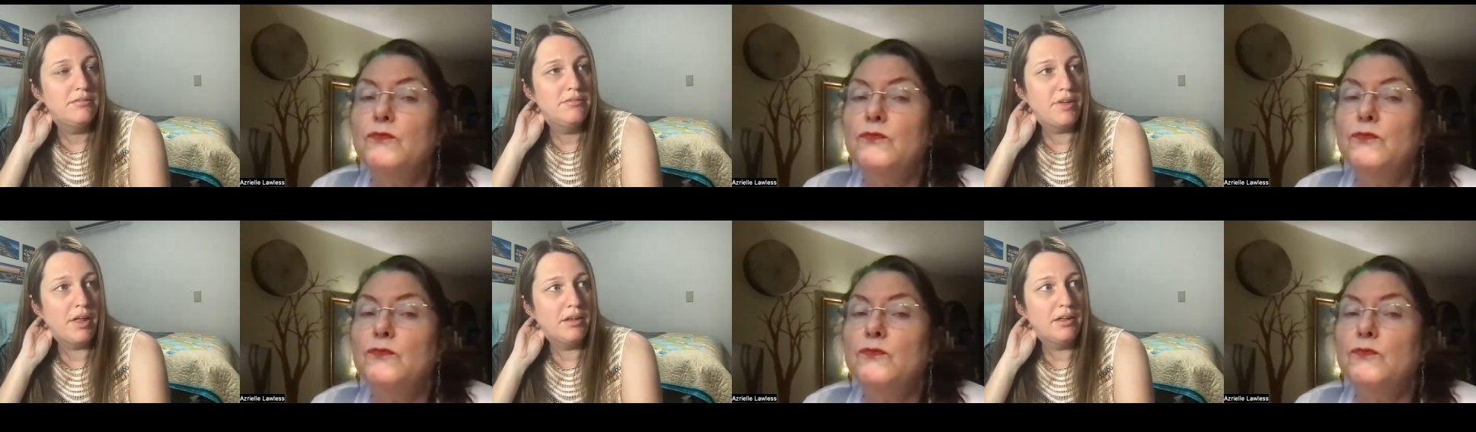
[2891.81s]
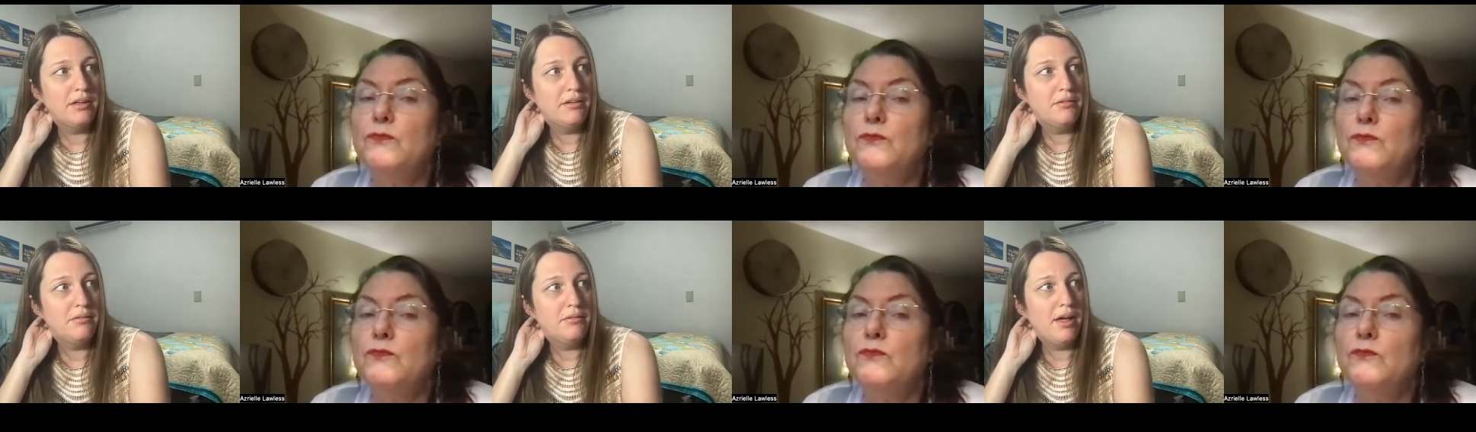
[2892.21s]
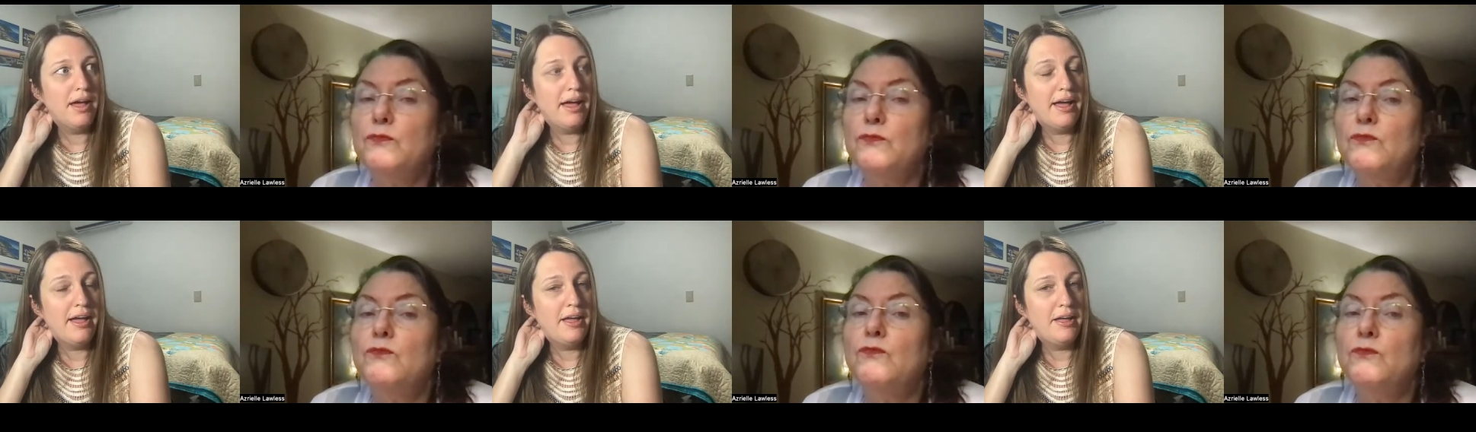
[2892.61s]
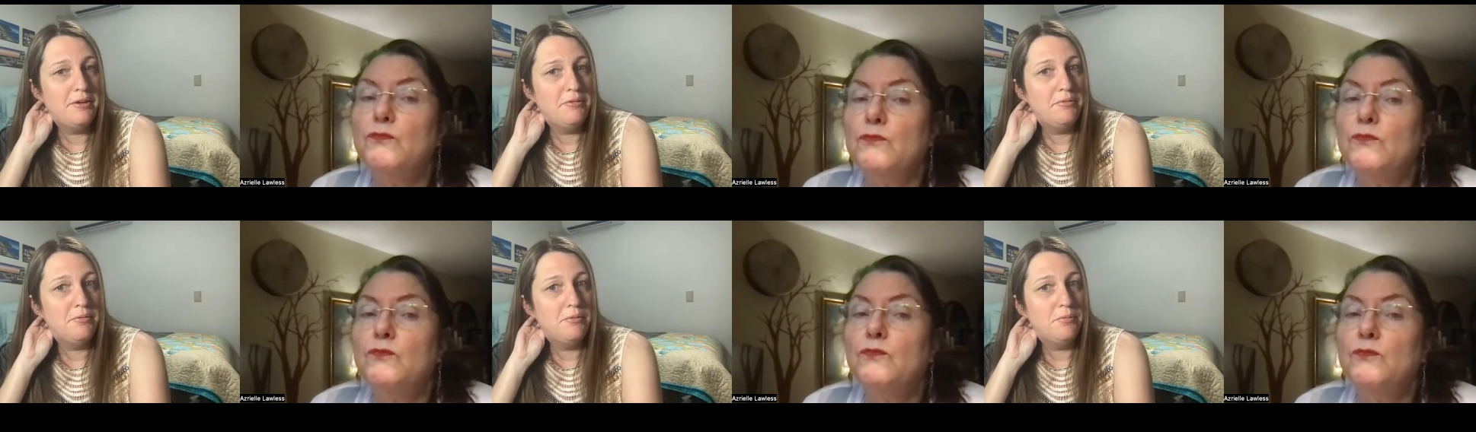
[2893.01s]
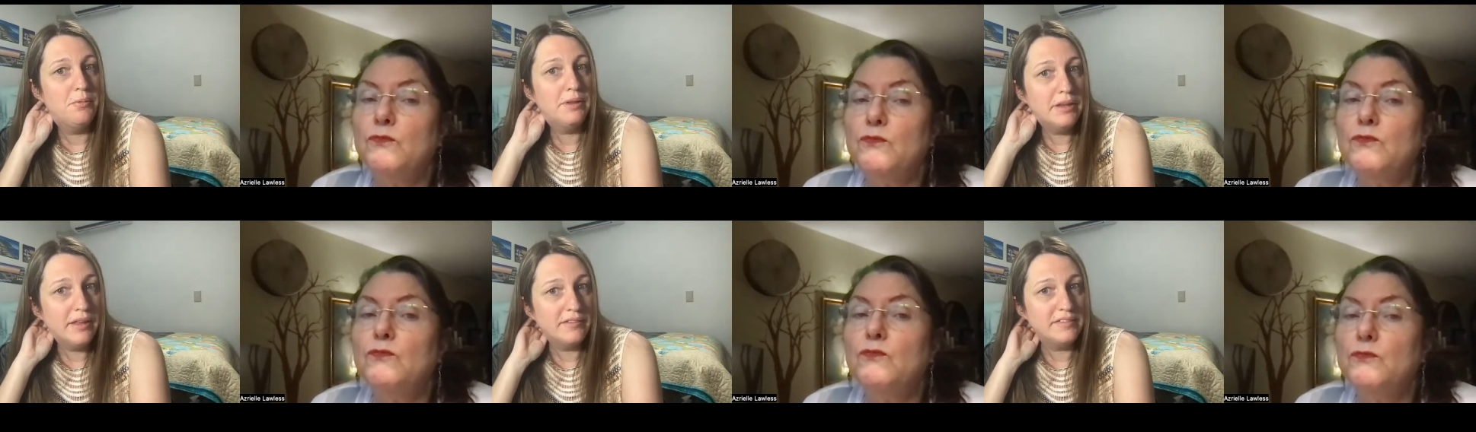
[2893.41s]
Speaker 1: vella i
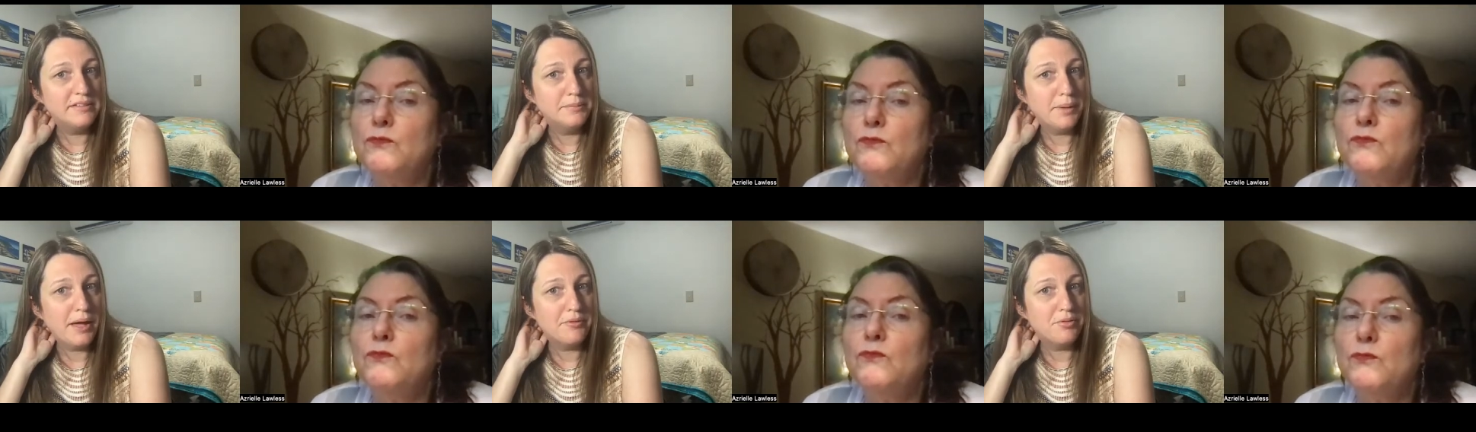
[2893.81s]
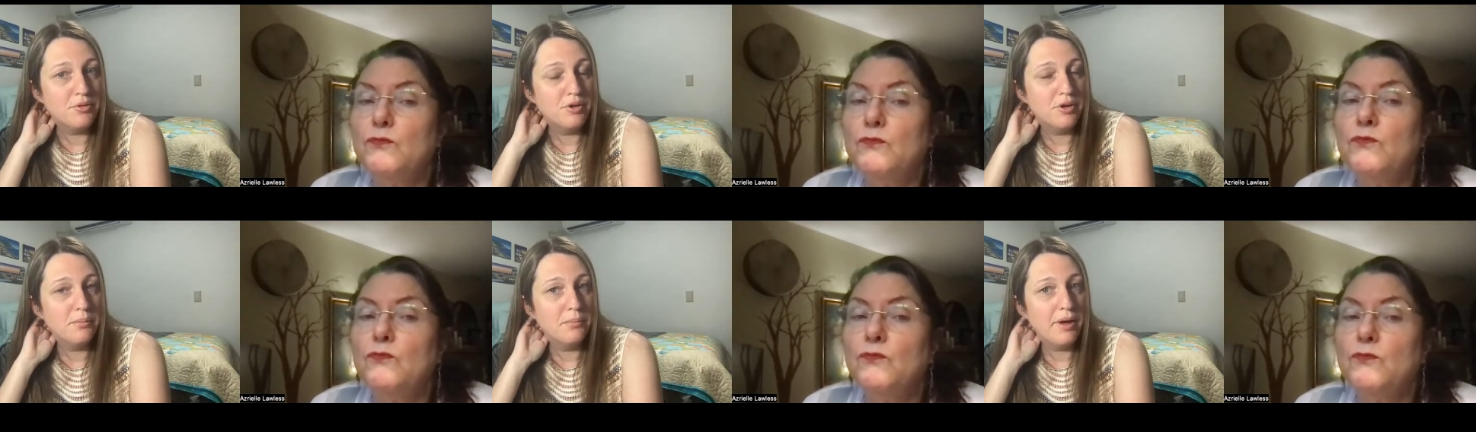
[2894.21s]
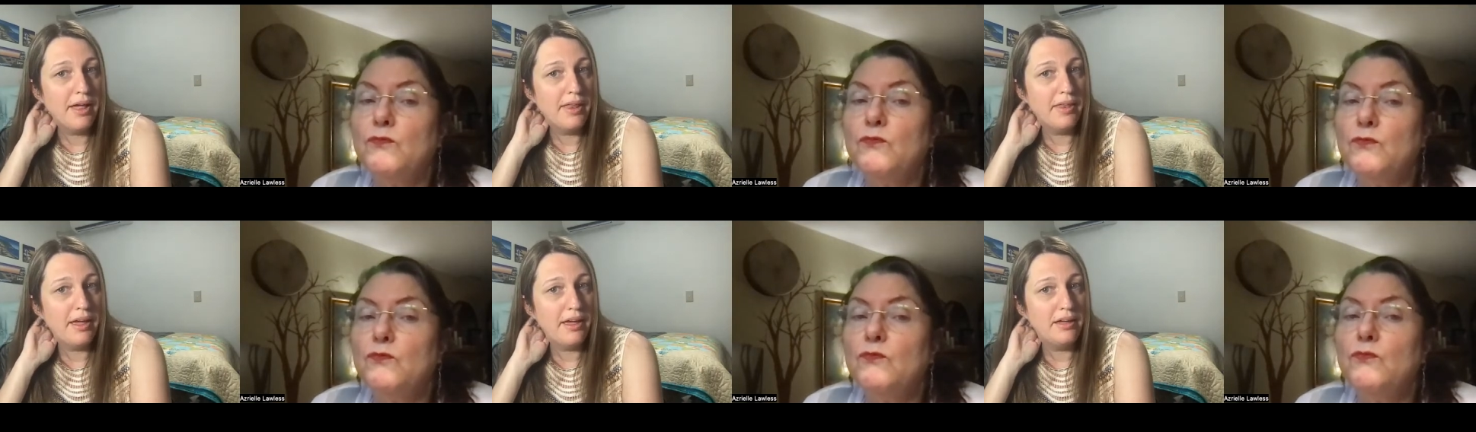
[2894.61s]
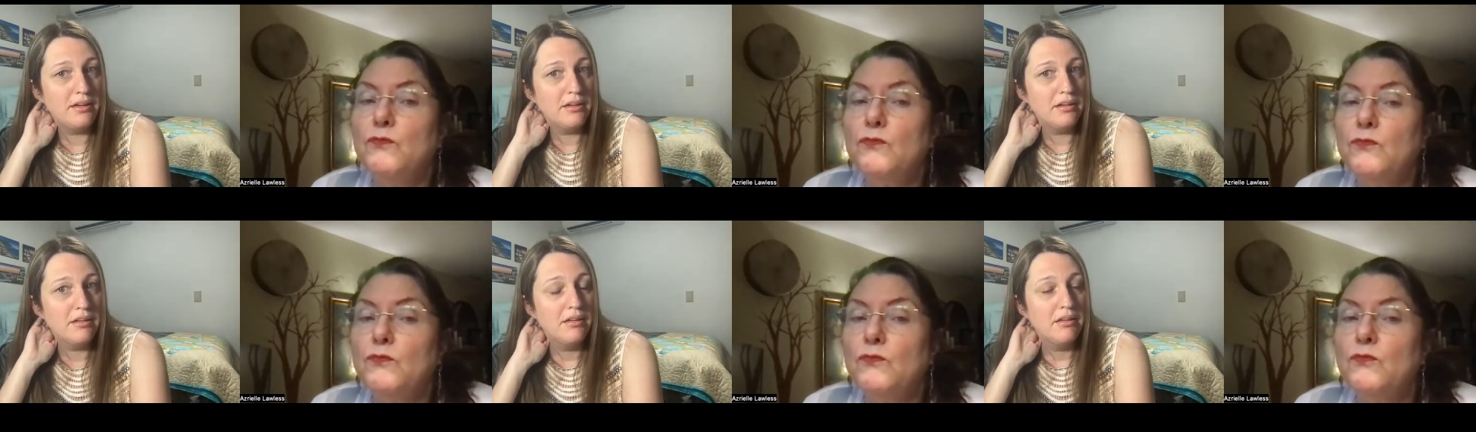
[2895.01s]
really like this platform i like